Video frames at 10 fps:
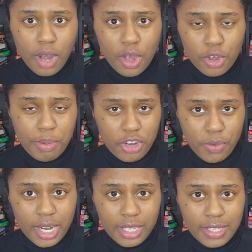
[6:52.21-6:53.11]
Rogue by
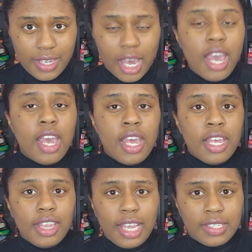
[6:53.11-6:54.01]
Joanna Lindsay
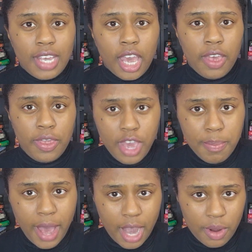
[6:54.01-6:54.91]
is like the
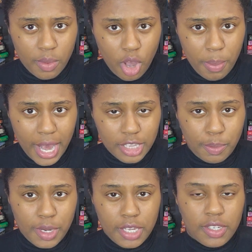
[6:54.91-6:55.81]
pirate romance,
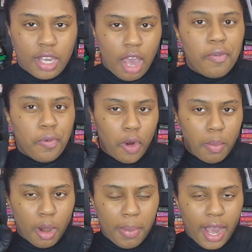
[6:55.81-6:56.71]
but he's like a
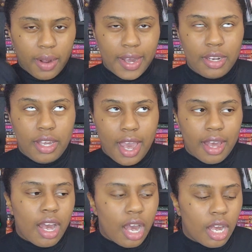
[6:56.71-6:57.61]
former pirate. Yeah,
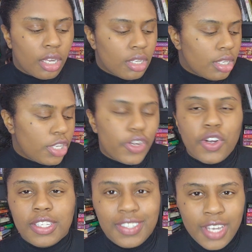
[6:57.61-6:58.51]

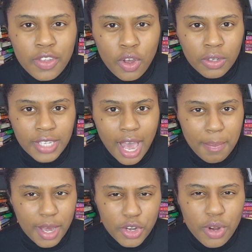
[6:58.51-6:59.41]
You're at sea the whole time,
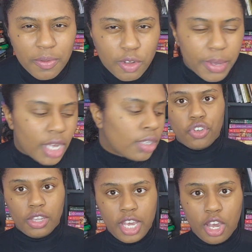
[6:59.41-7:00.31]
bud. You don't fool me.
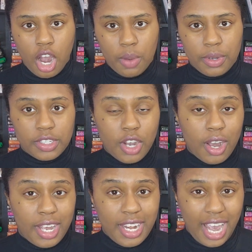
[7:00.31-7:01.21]
Julie Garwood's
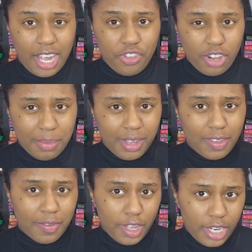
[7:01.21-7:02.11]
Guardian Angel, I believe
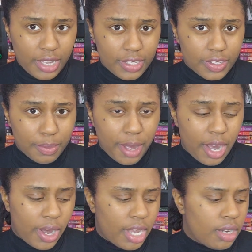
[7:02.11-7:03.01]
the villain in this is a
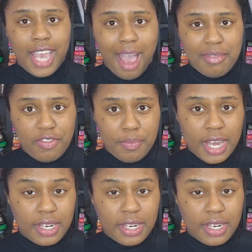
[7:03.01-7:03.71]
pirate. And Captive of My